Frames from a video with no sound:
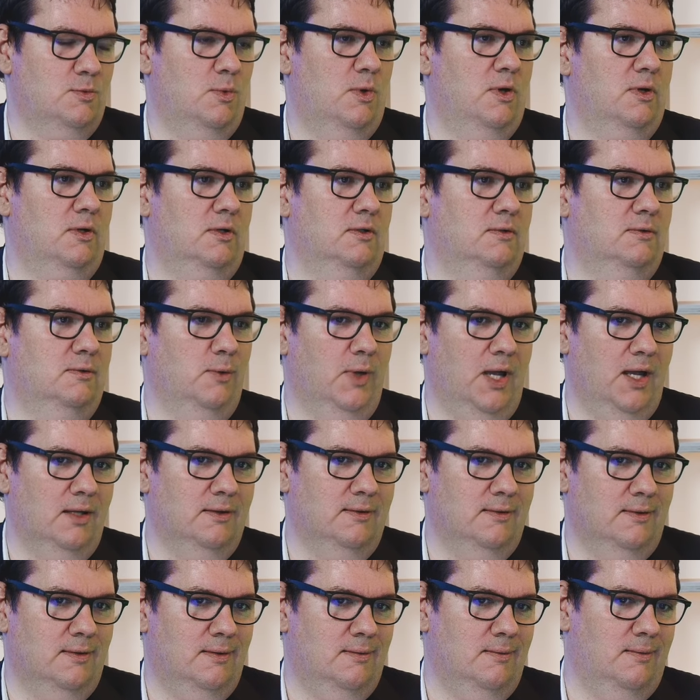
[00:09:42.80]
work
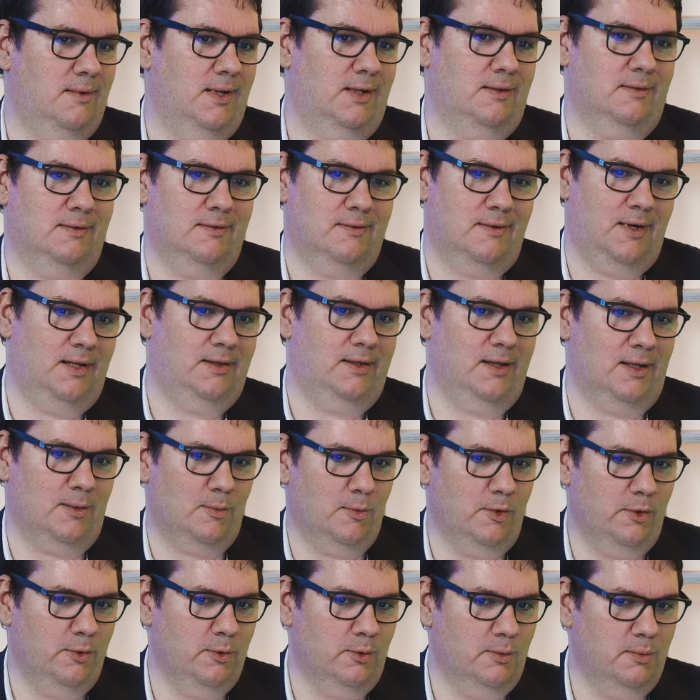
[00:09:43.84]
together, and red and
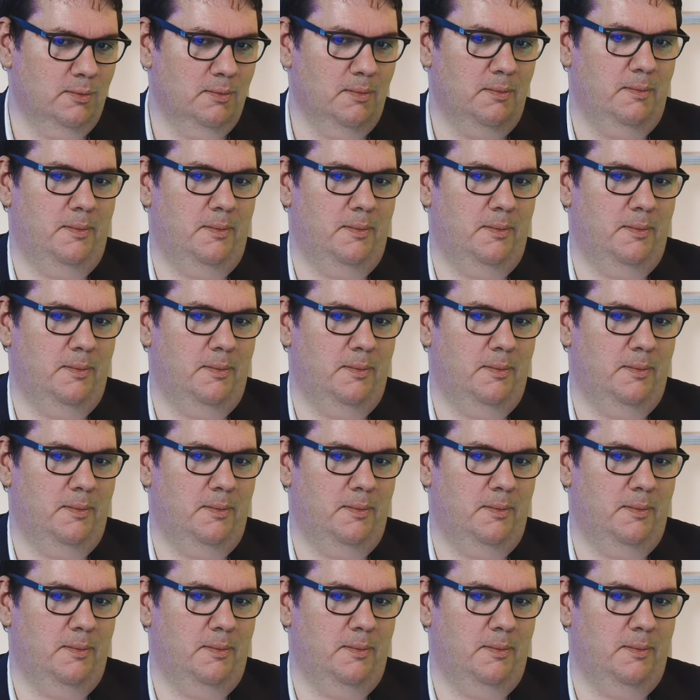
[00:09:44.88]
blue